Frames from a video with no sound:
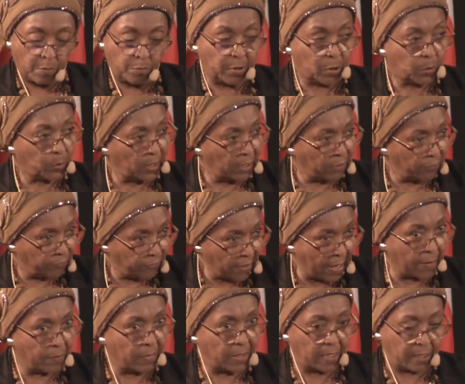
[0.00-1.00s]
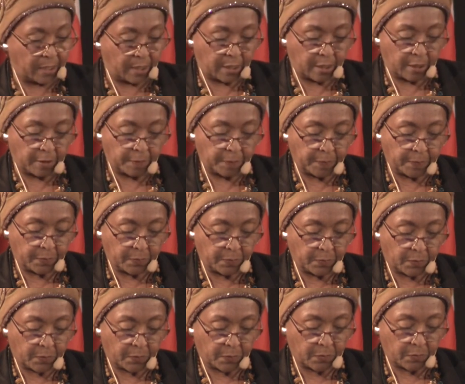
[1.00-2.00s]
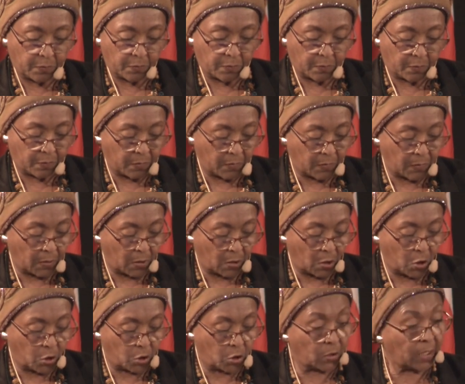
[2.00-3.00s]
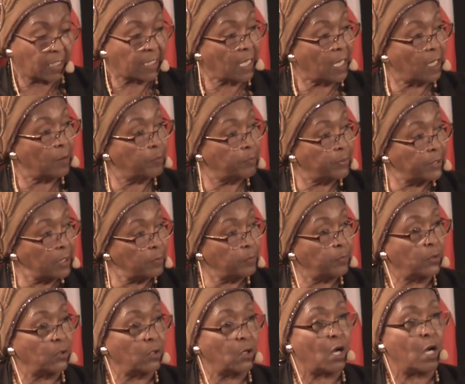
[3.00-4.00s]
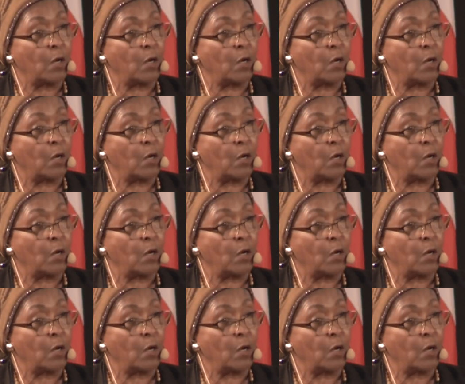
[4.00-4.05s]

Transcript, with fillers: between families, so that our people